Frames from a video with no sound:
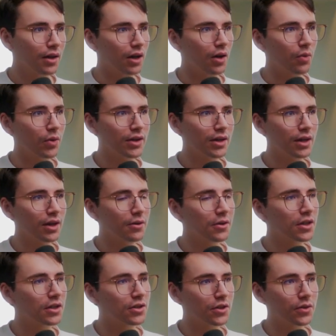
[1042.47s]
One thing I'm
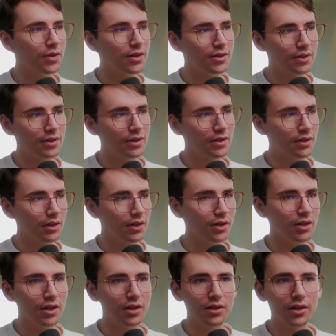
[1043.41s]
going to do is
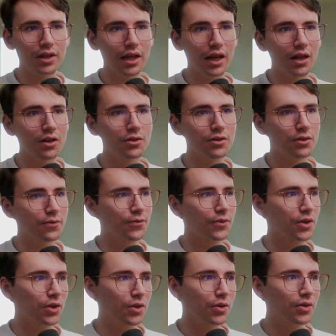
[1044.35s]
in the calendar
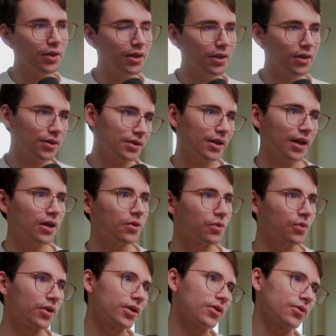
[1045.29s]
view, it looks kind
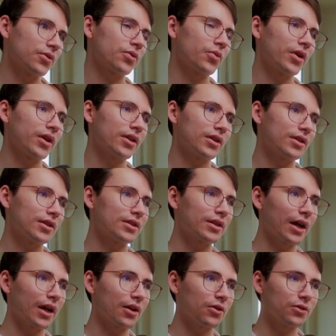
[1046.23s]
of weird with the way that the
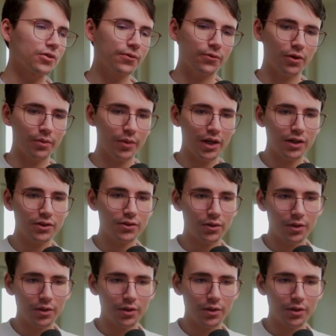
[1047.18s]
title is formatted.